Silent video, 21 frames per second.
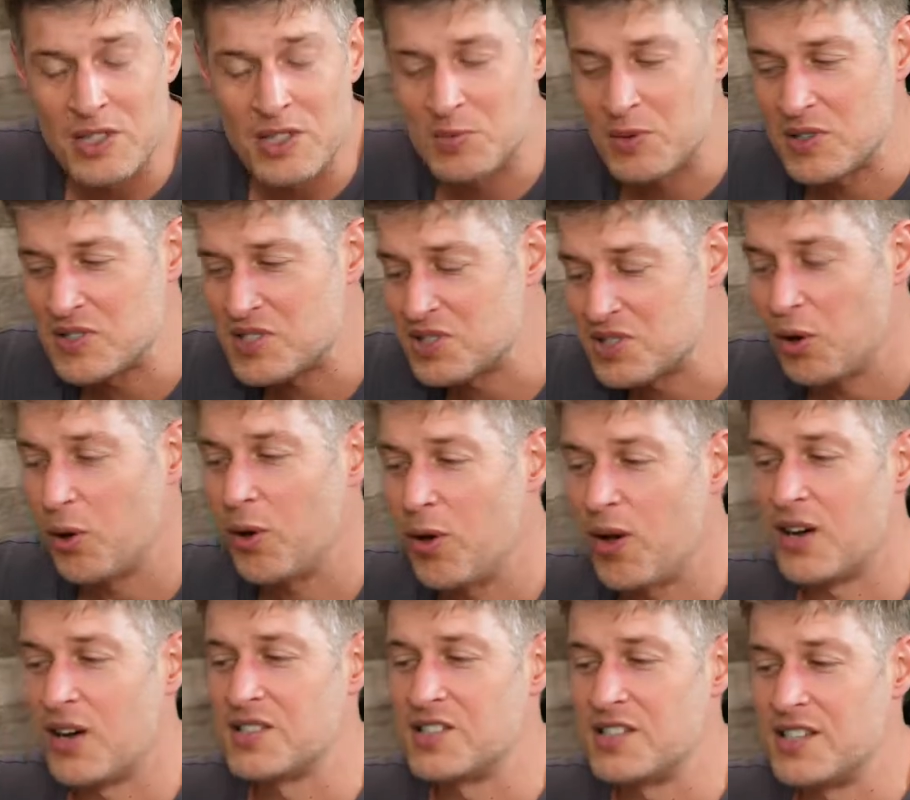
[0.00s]
I mean, it's been so
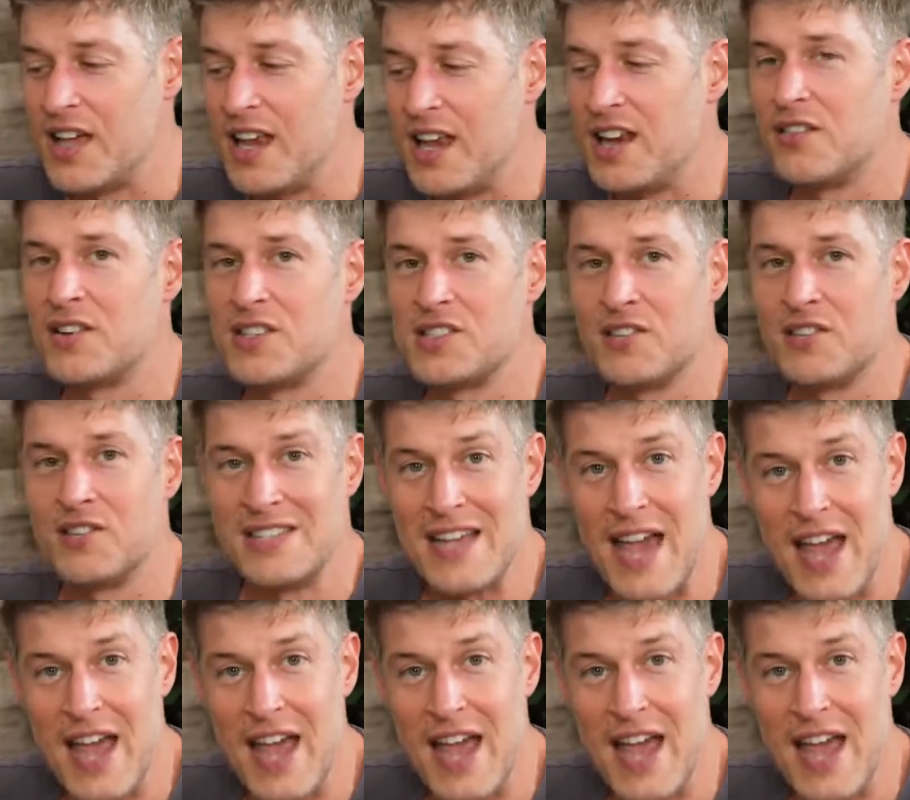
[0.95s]
long since any of us have